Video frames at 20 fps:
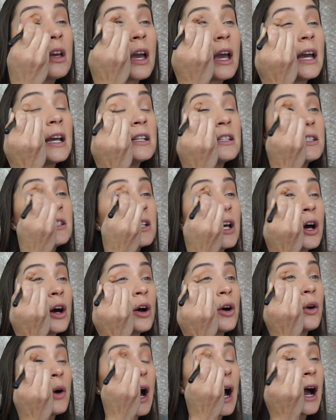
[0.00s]
And so
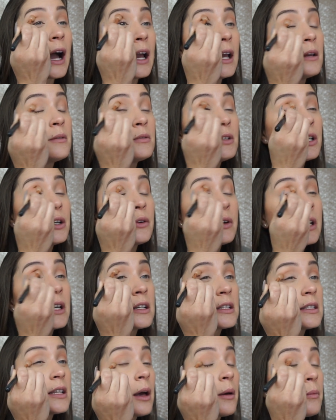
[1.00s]
I am
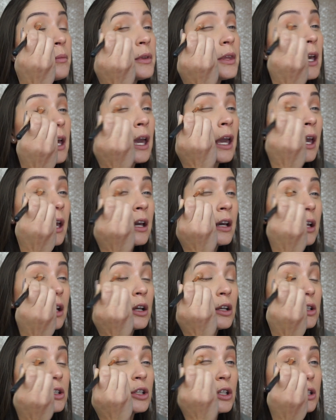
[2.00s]
doing something
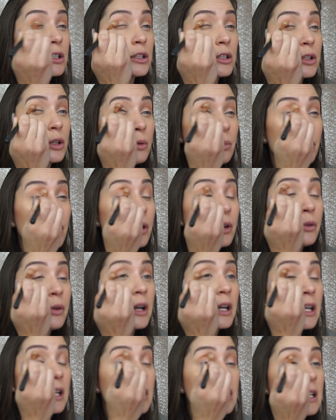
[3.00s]
just super
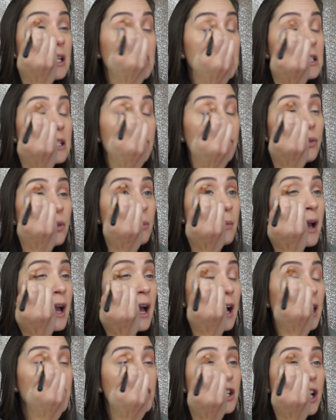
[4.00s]
quick and easy for my
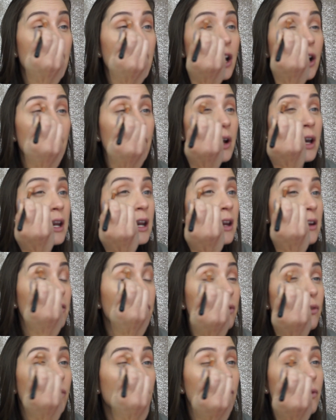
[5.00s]
eyeshadow and
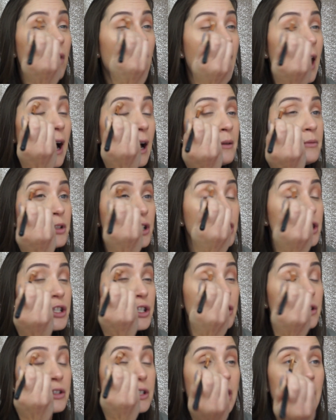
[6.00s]
I'm just
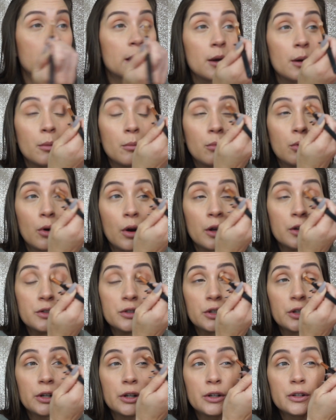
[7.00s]
using
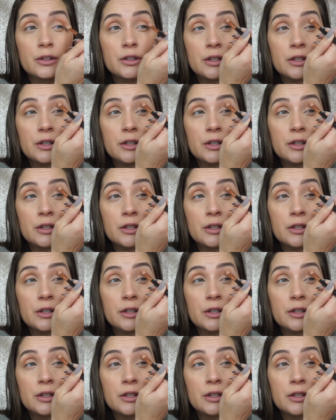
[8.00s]
bronzer.